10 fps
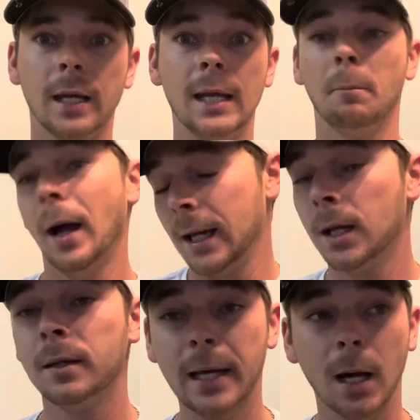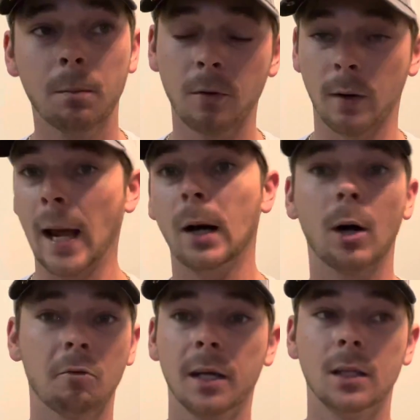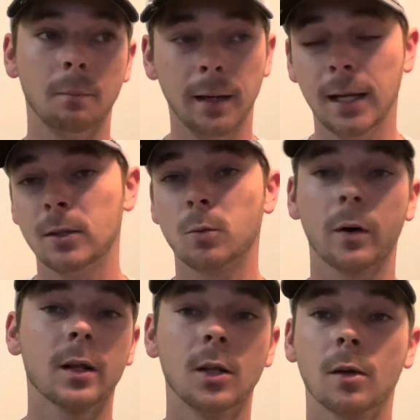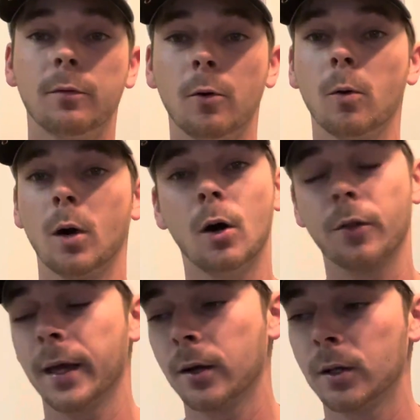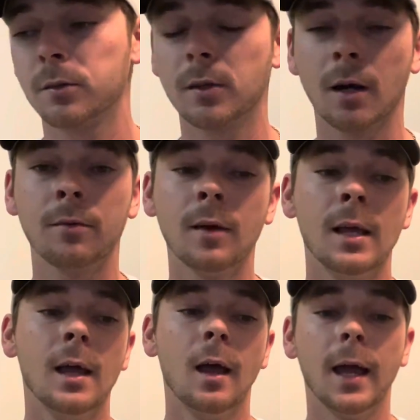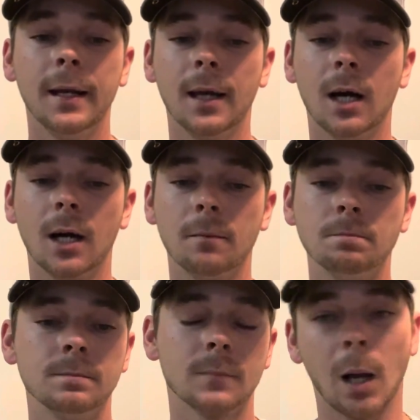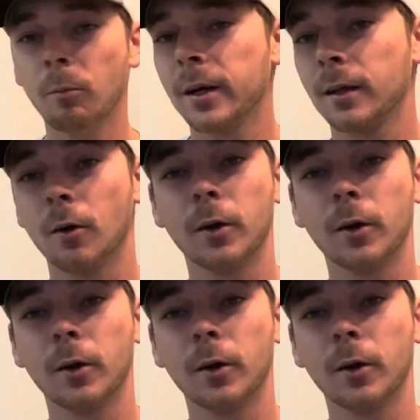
my in-depth on how I read the beach, what I look for, all that good stuff. And I'm ready to go get